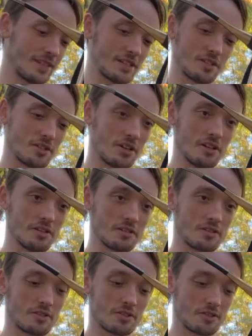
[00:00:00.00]
It's
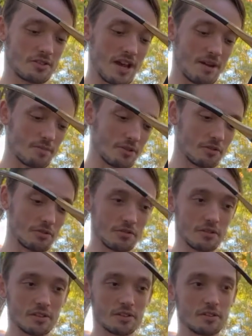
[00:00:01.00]
just
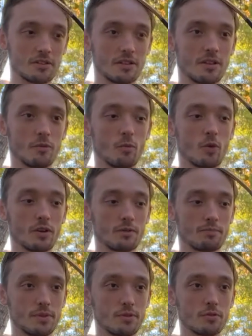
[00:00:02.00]
absolutely a
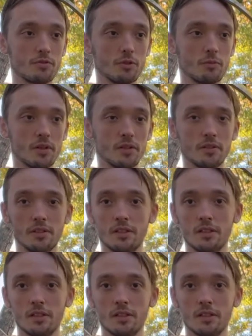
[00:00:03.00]
beautiful bow.